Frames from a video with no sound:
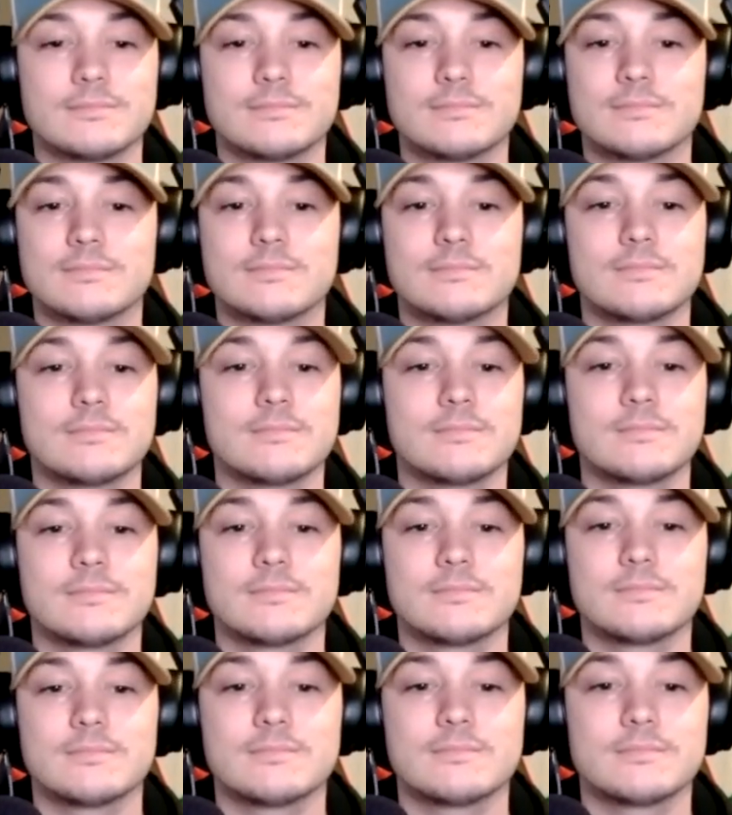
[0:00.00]

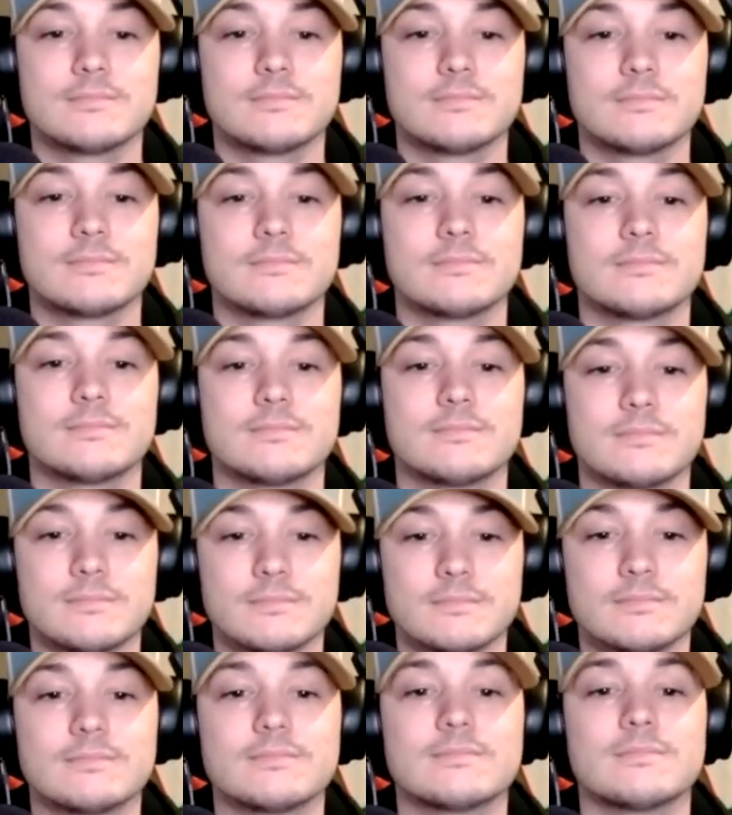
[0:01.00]

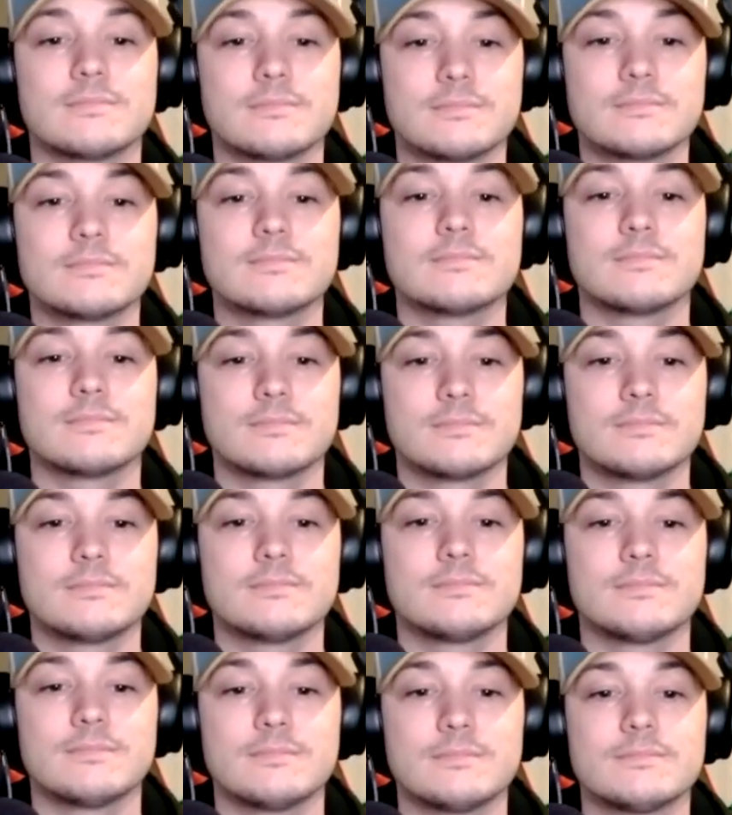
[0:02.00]

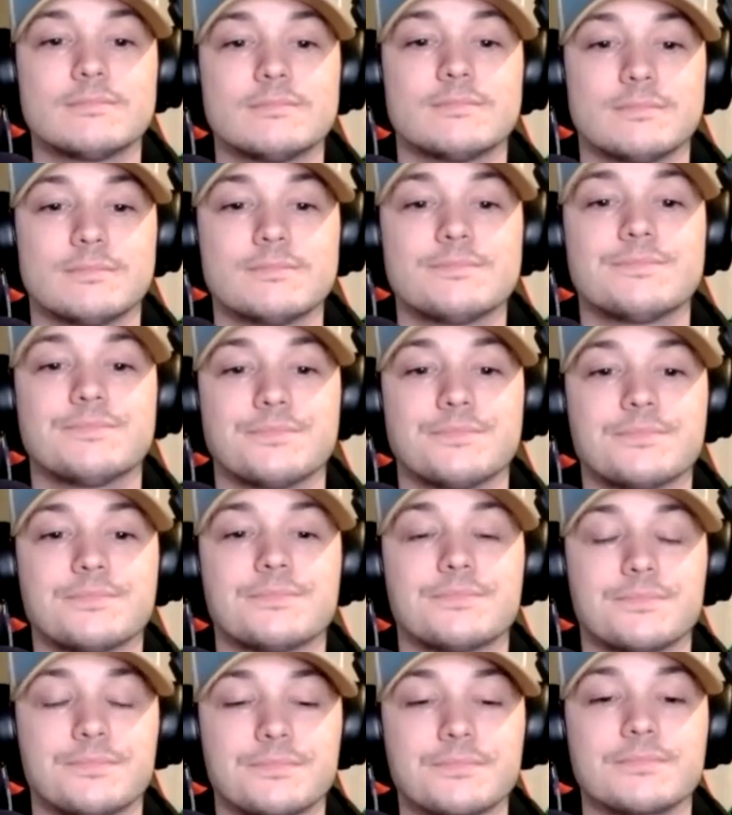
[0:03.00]

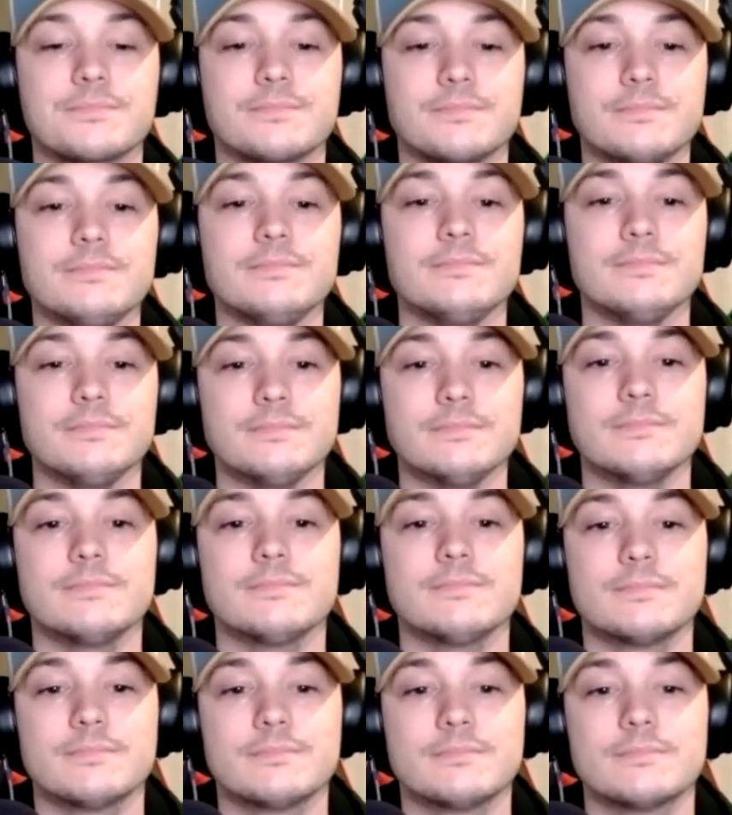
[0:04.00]

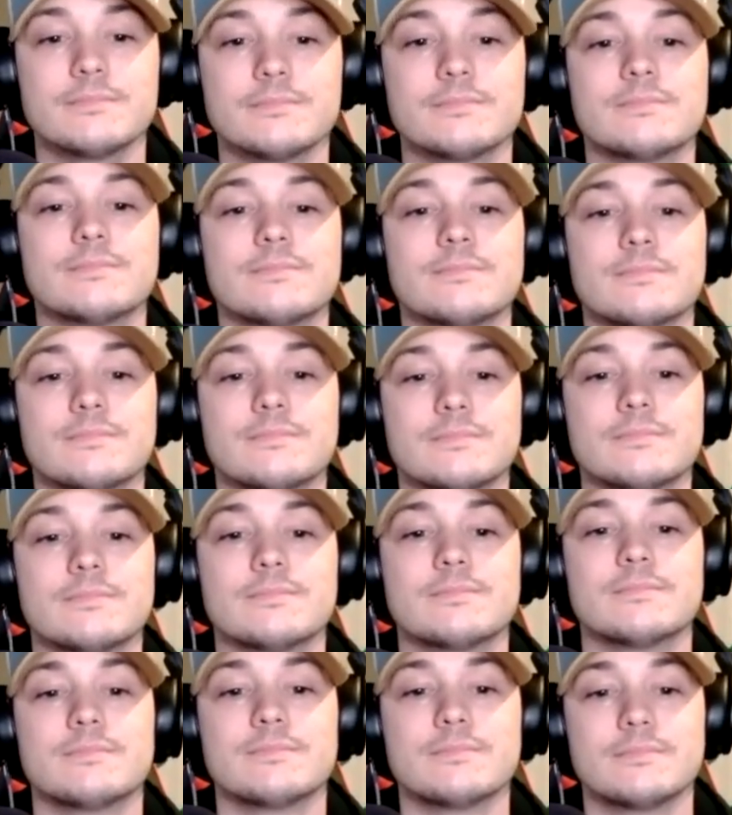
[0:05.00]

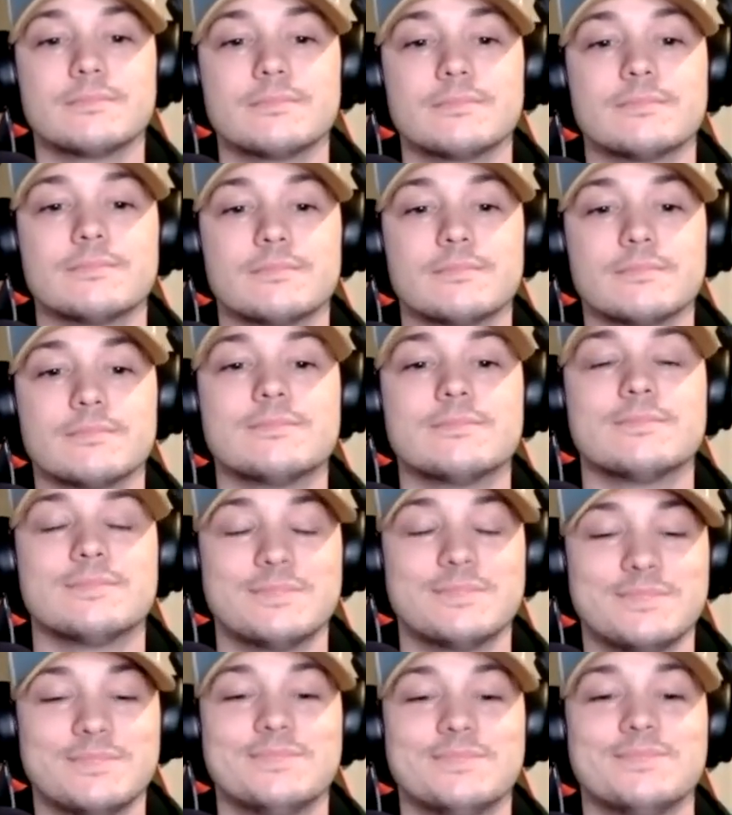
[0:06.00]

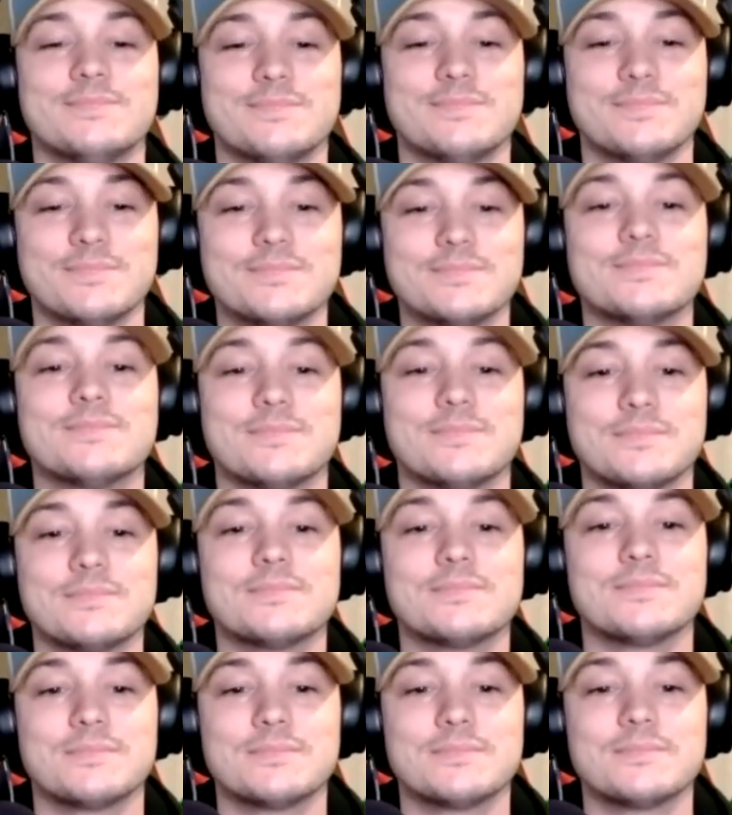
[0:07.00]
No words are spoken by the person on screen.